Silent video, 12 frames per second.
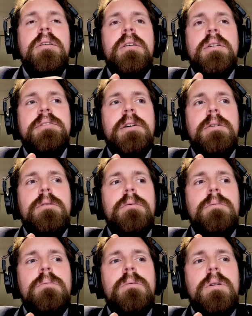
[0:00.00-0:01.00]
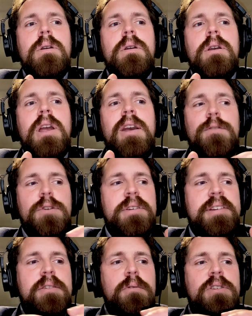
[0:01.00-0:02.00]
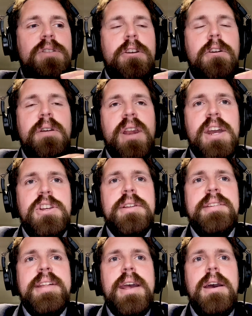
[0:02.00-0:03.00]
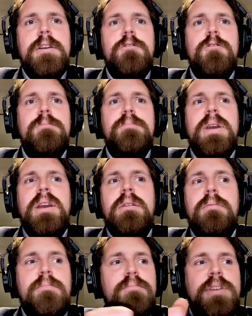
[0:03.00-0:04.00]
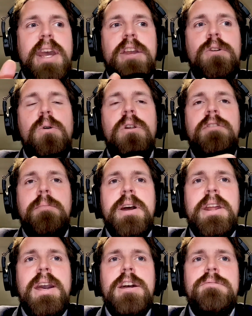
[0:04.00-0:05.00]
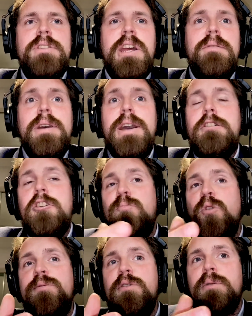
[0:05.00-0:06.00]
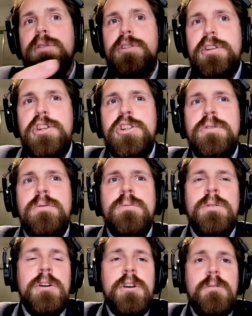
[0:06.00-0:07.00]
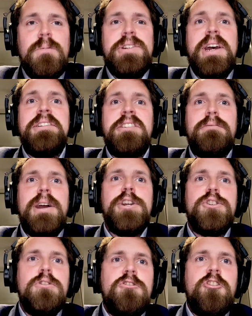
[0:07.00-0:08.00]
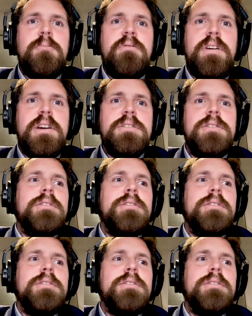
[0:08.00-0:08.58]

So if you just looked at the correlations there, you'd be taking all of your money out of TV, you move it all into digital, which has a great short-term effect.